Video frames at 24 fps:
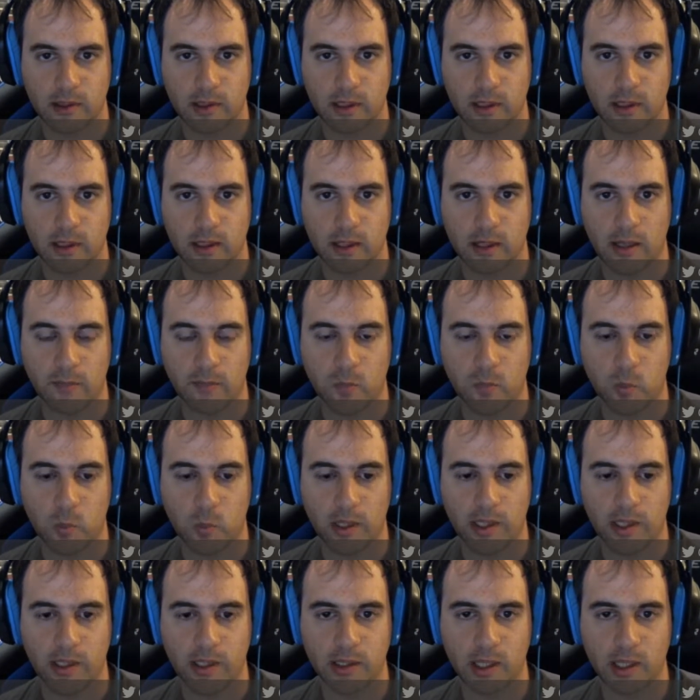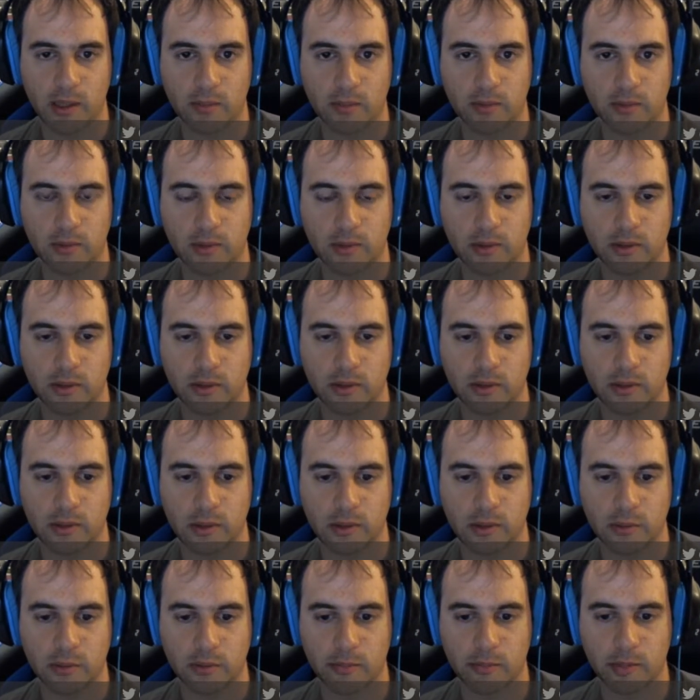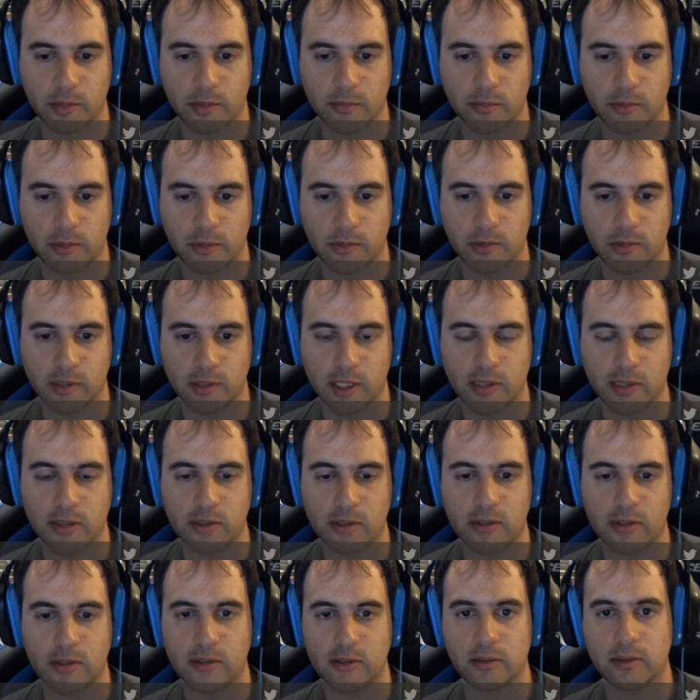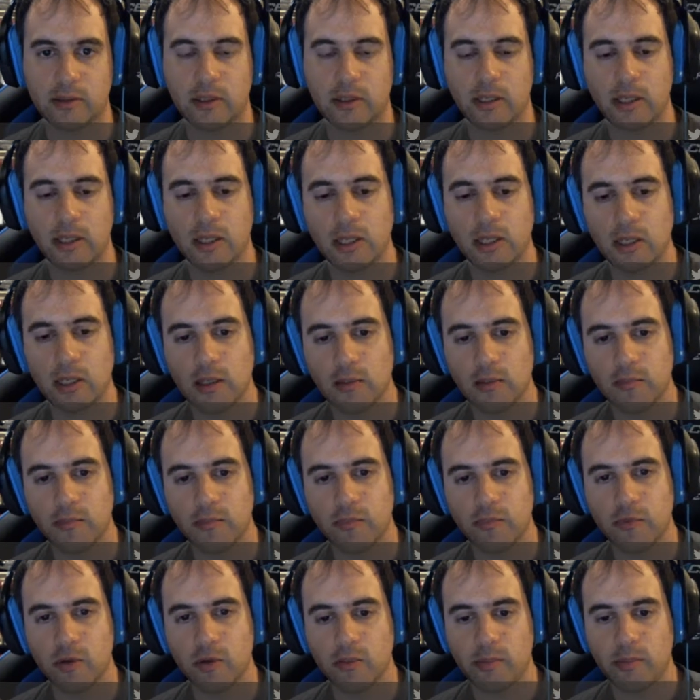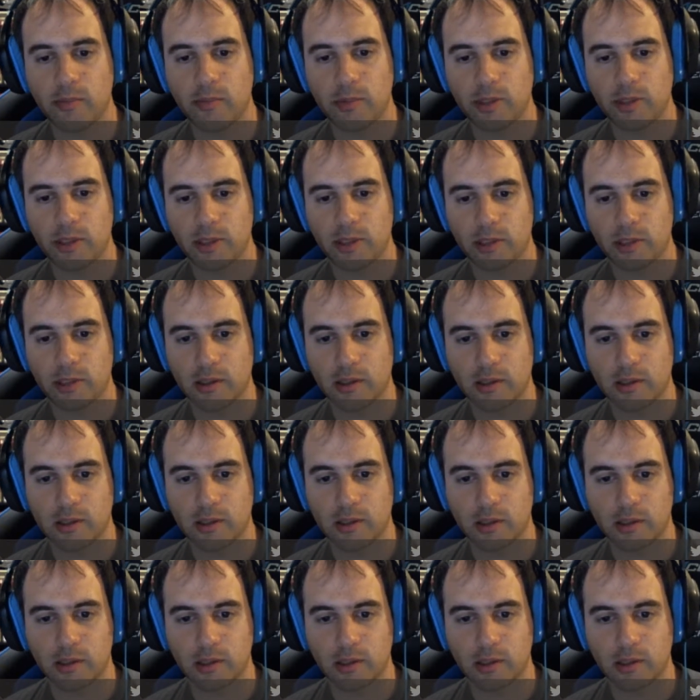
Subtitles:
And I'm waiting out here with my rook. So that's probably